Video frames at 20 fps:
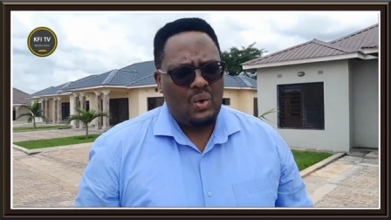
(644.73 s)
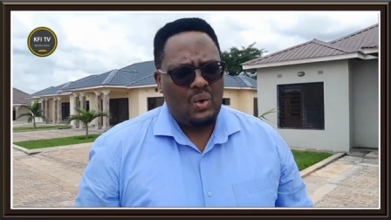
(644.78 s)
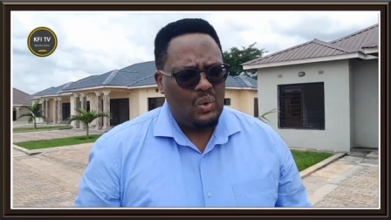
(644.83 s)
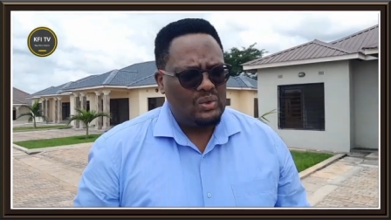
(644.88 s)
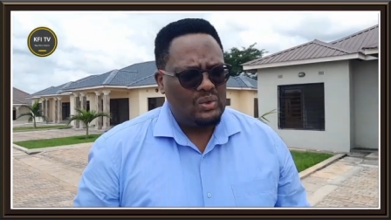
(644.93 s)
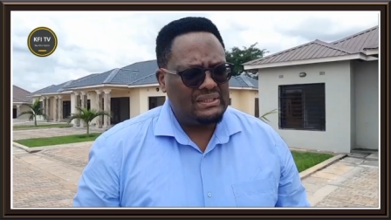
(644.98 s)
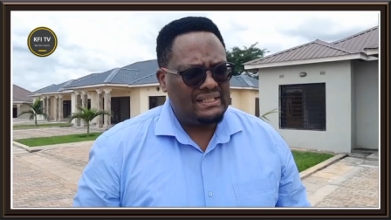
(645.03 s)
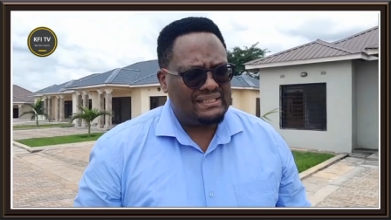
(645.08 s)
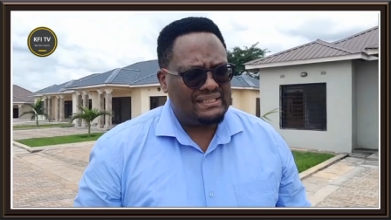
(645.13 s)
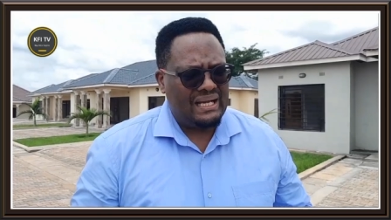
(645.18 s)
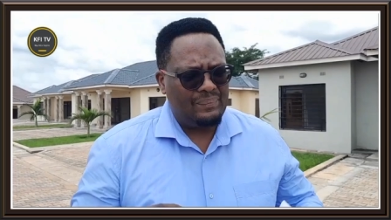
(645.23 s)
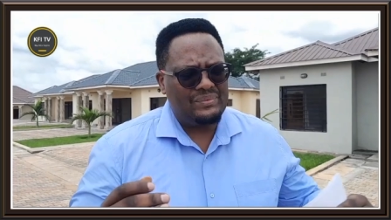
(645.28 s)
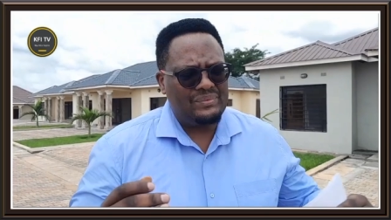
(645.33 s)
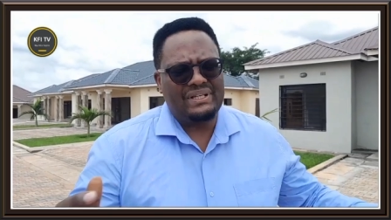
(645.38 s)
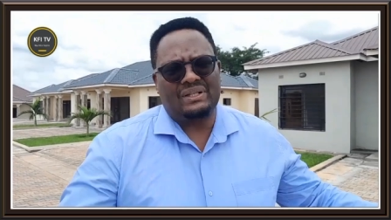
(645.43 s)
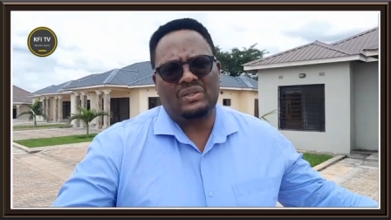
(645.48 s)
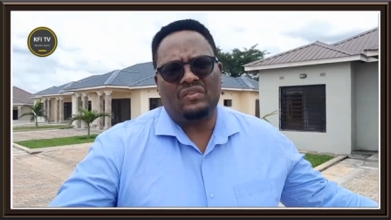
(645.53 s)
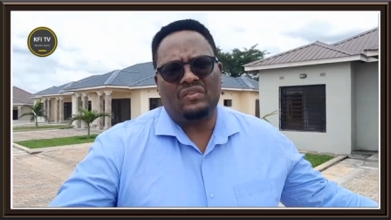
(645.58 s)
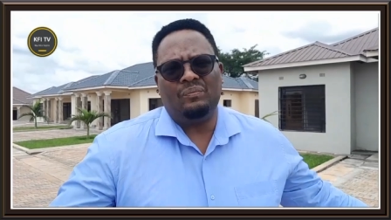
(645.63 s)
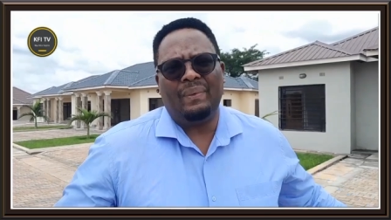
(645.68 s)
who's the
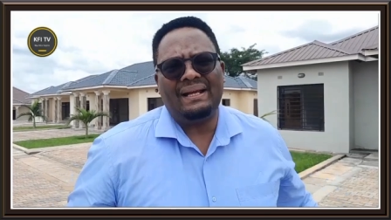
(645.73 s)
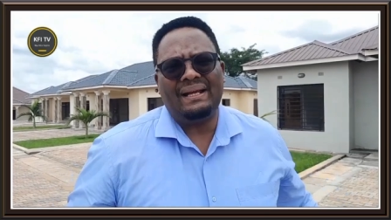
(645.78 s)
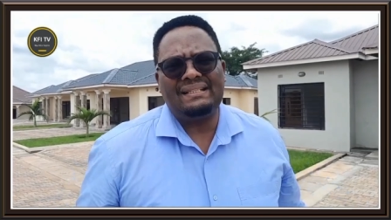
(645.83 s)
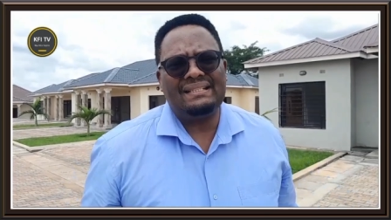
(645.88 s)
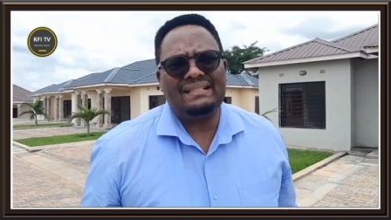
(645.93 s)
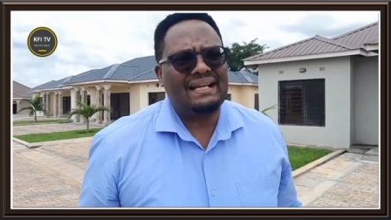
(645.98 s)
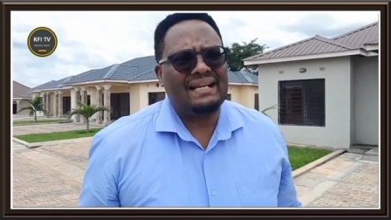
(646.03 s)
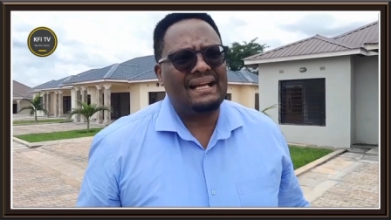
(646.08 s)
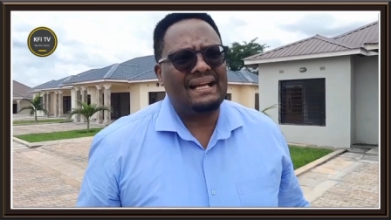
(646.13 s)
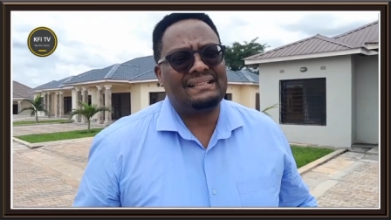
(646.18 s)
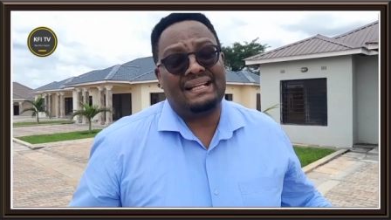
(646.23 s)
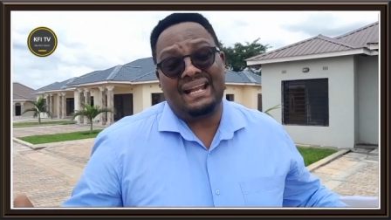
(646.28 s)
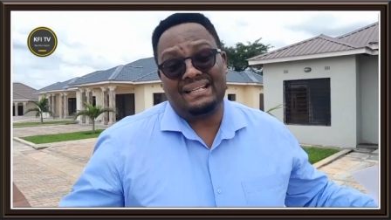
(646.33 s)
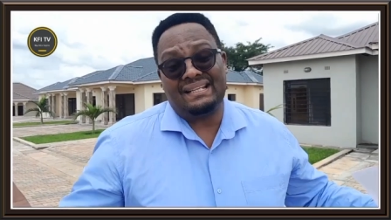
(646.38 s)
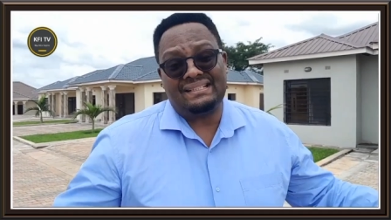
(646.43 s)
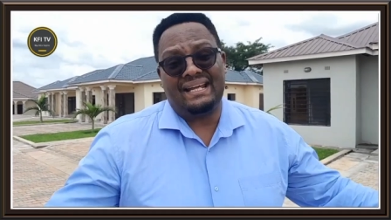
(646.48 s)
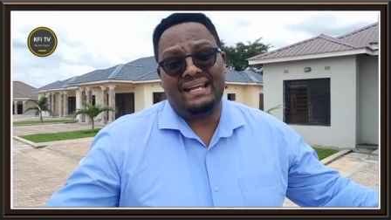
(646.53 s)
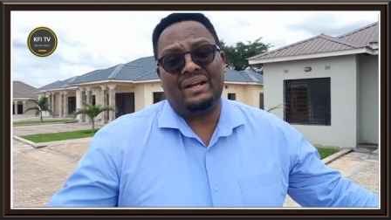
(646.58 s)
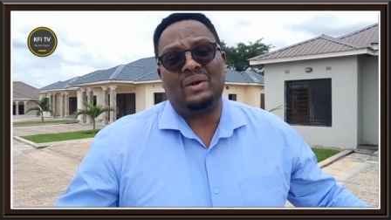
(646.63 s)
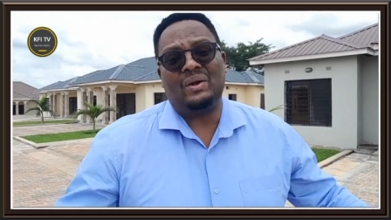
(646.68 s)
subject of my discussion
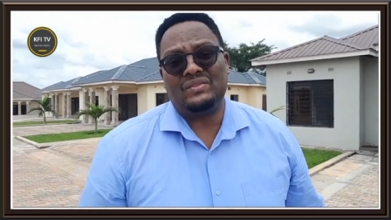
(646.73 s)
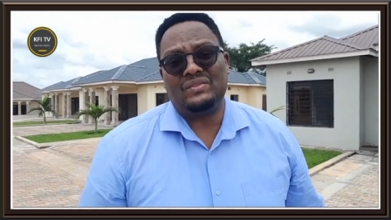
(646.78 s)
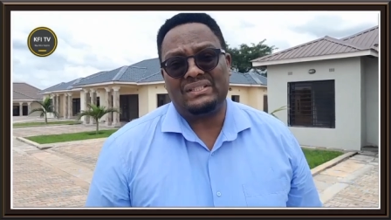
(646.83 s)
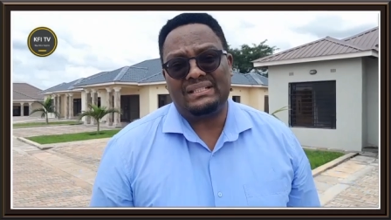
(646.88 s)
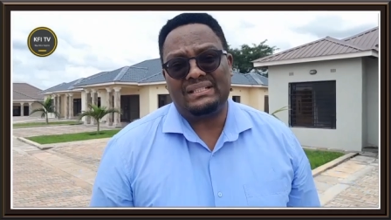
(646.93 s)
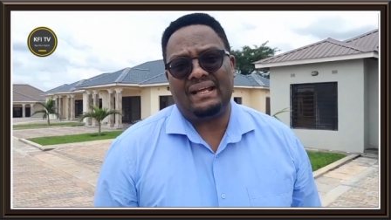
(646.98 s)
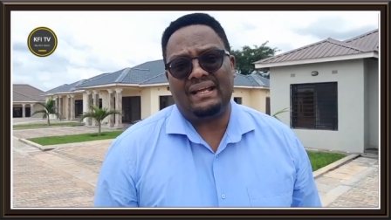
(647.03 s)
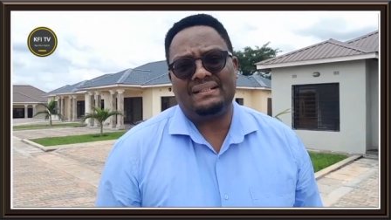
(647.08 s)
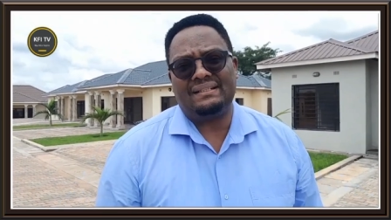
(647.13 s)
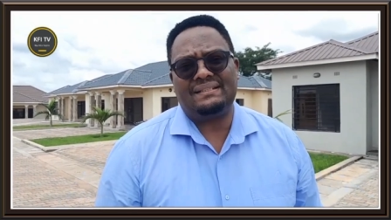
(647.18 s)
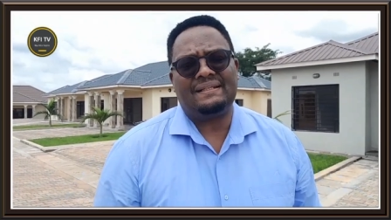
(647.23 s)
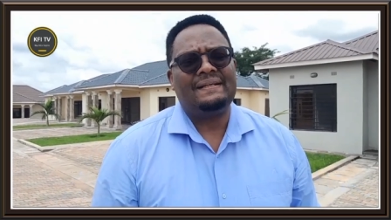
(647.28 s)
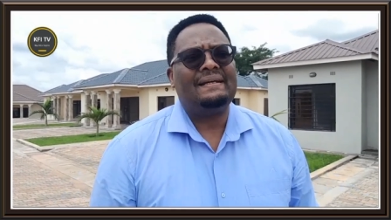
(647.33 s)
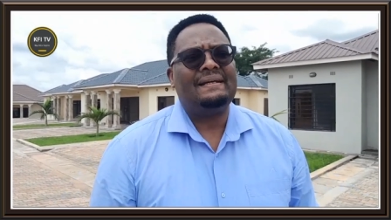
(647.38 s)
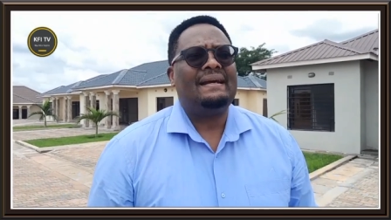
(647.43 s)
as head of state.